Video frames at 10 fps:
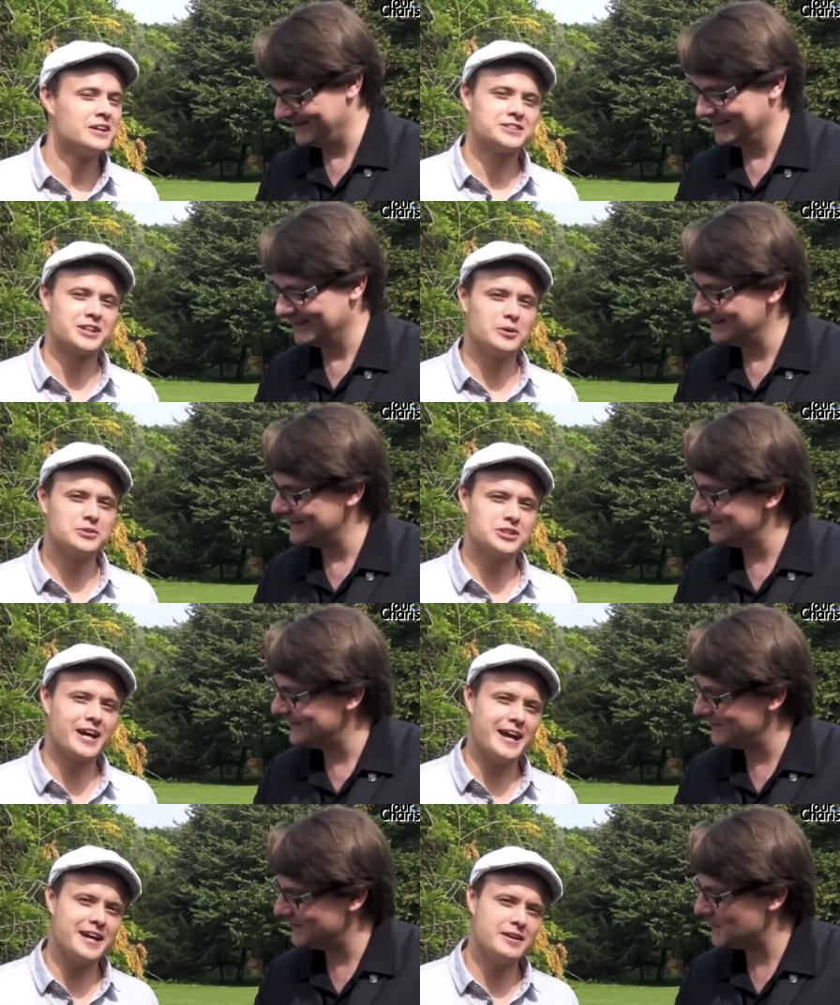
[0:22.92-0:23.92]
Speaker 1: So,
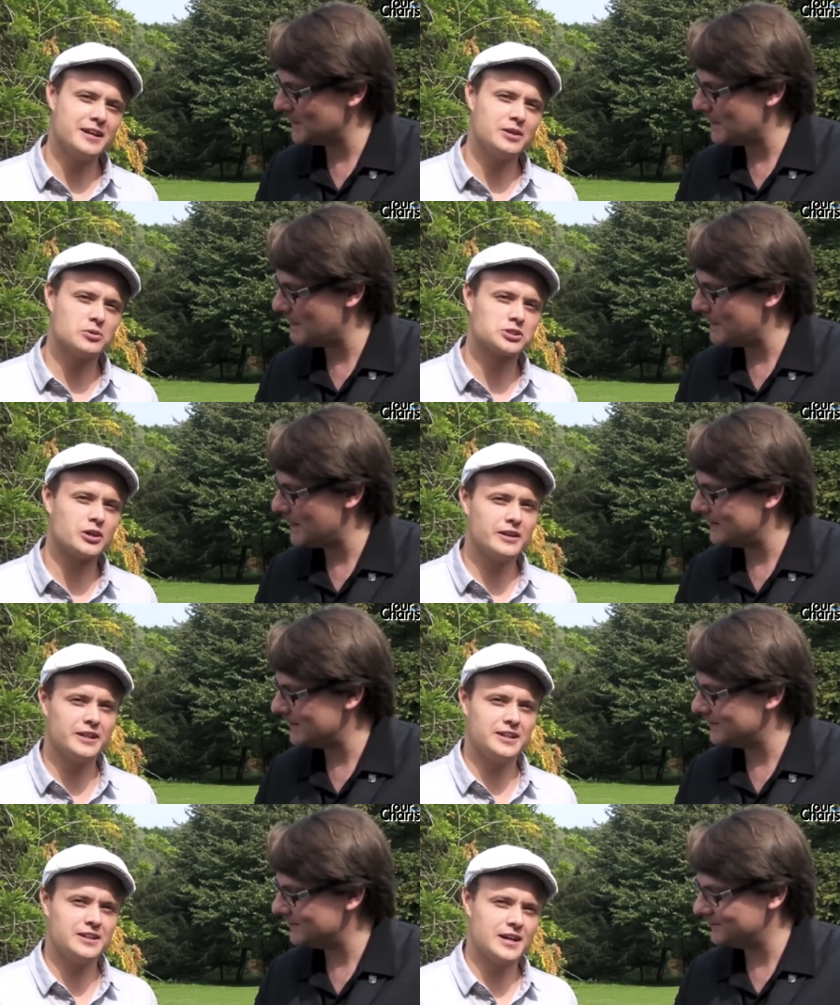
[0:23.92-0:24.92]
today, Igor's
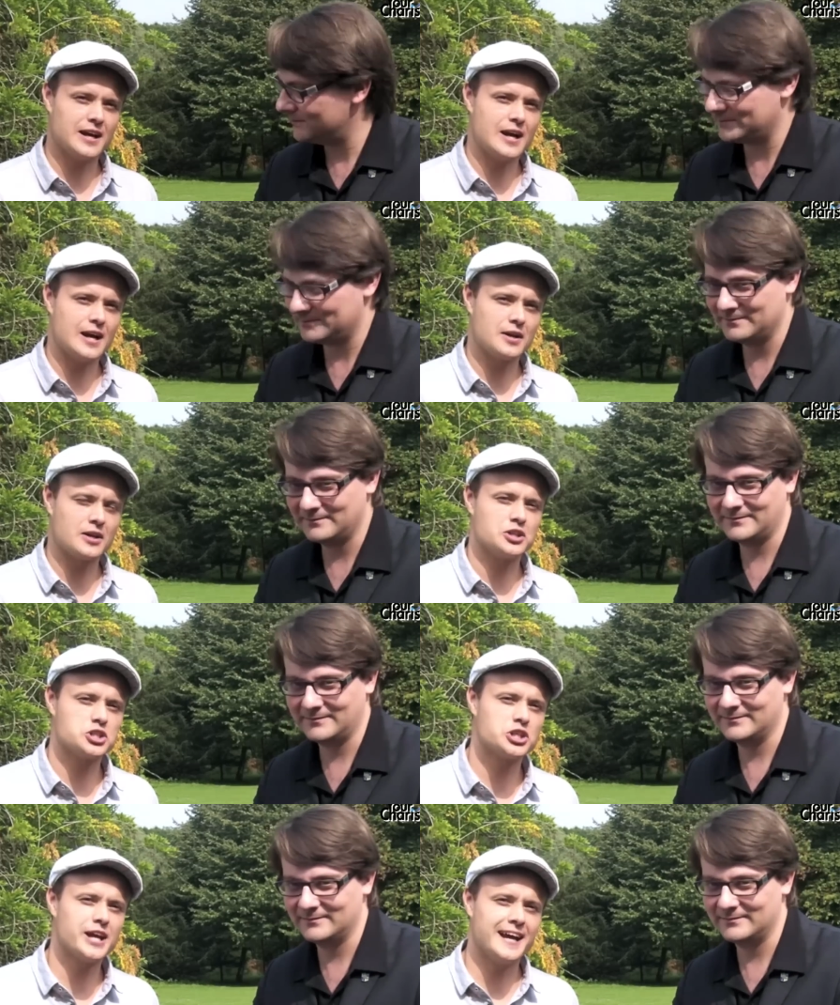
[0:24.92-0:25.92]
kindly uh, going to
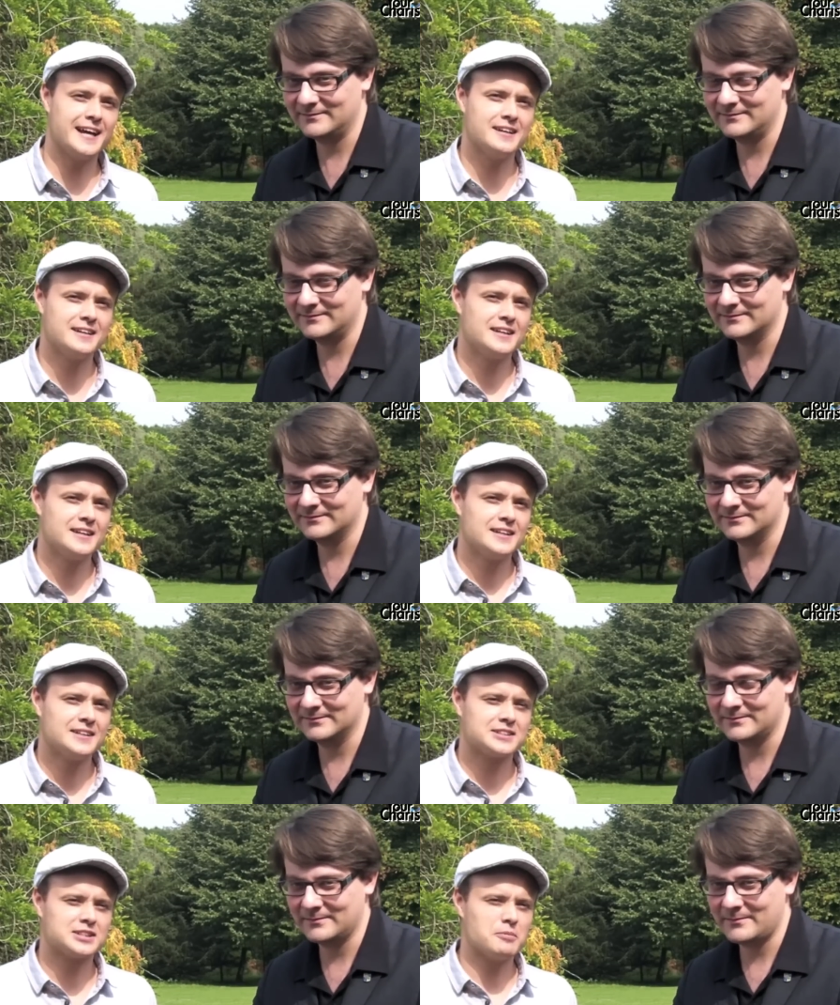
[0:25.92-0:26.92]
share
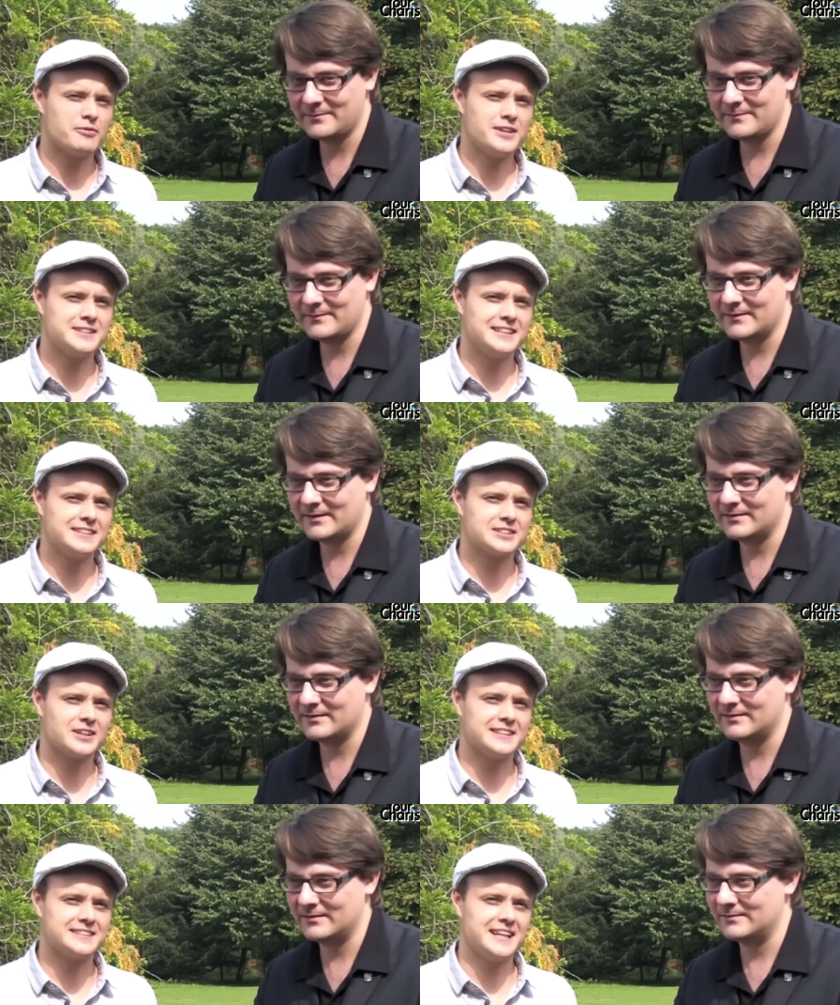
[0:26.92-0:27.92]
some of his
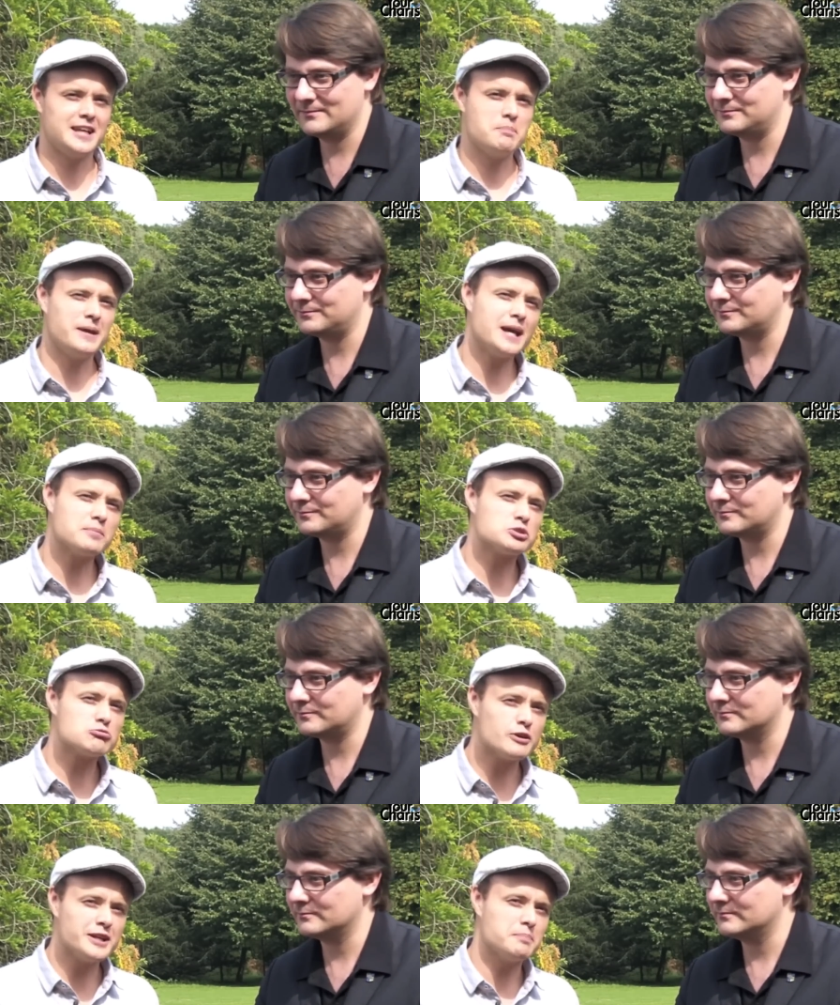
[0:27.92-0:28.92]
insights in being able to
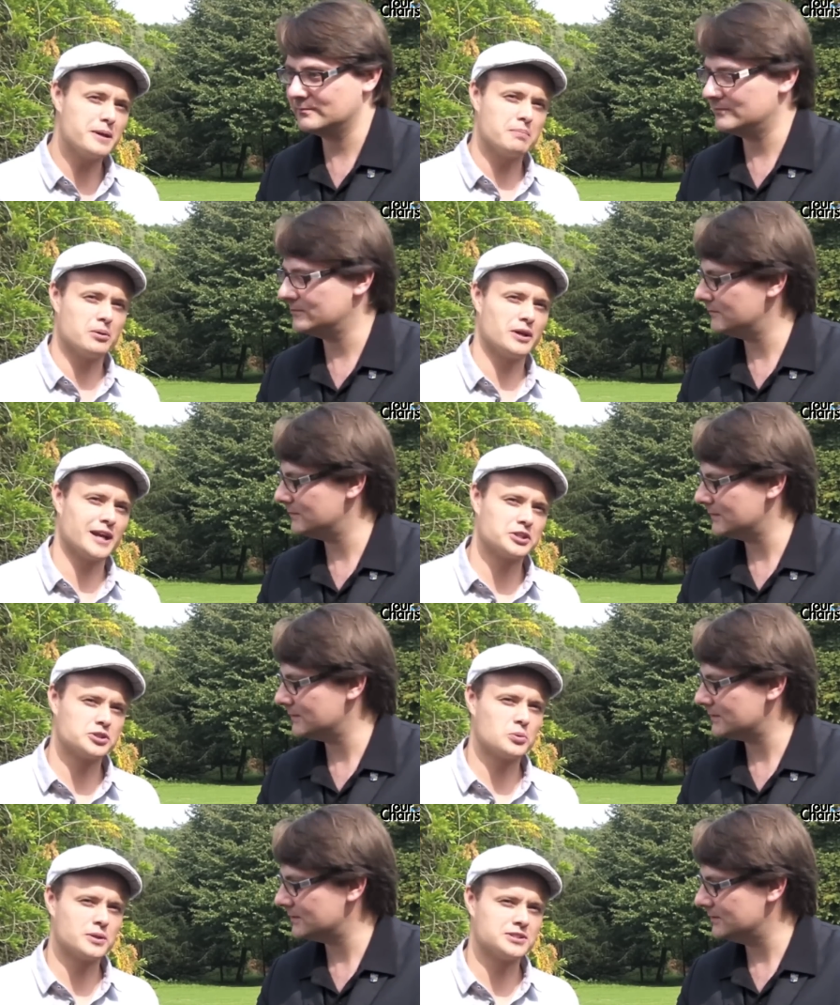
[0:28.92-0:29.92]
read people as
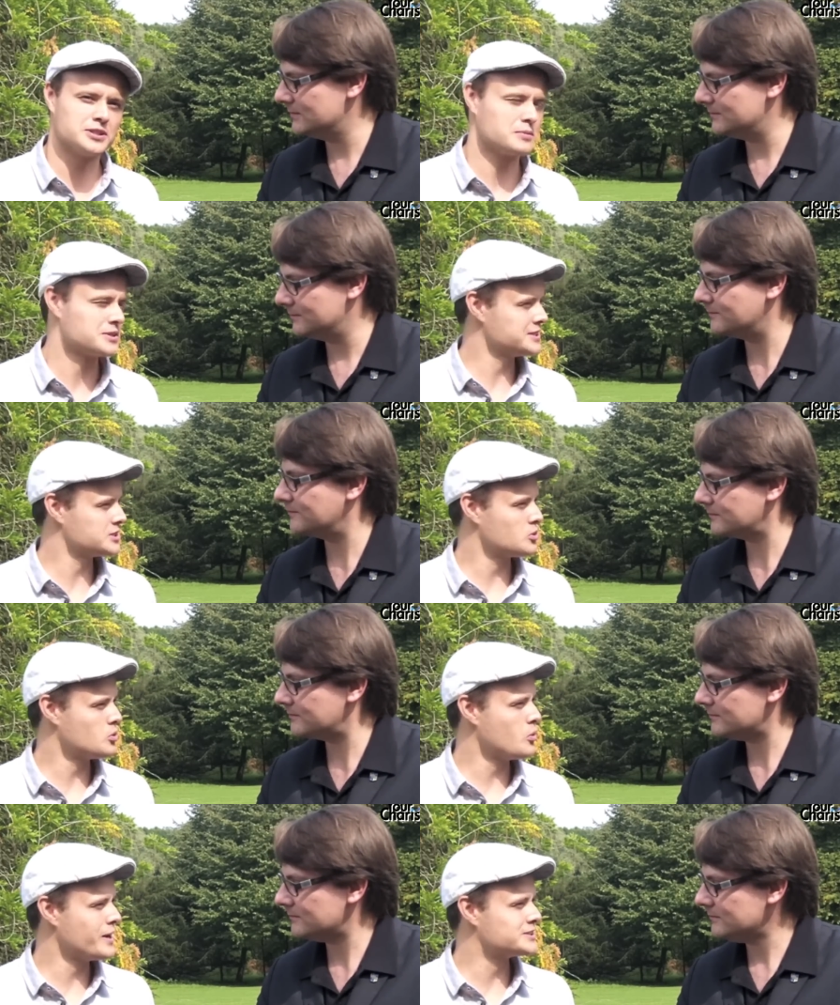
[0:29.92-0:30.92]
you're talking to them because it's
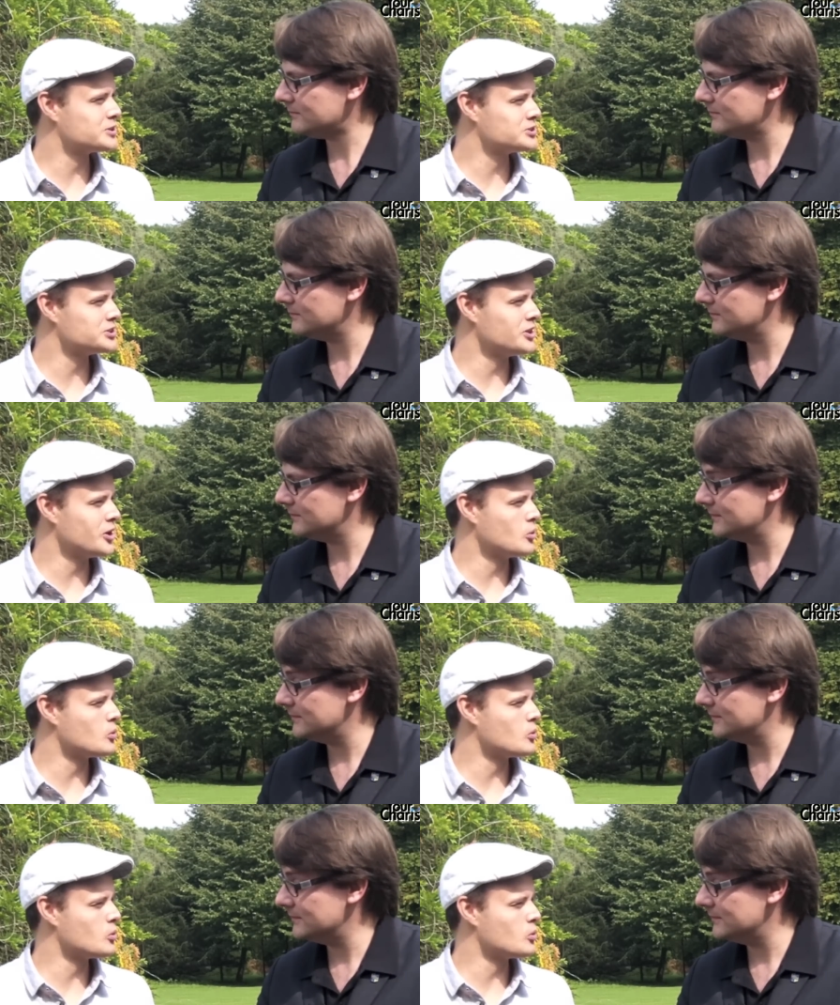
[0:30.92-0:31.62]
always good to know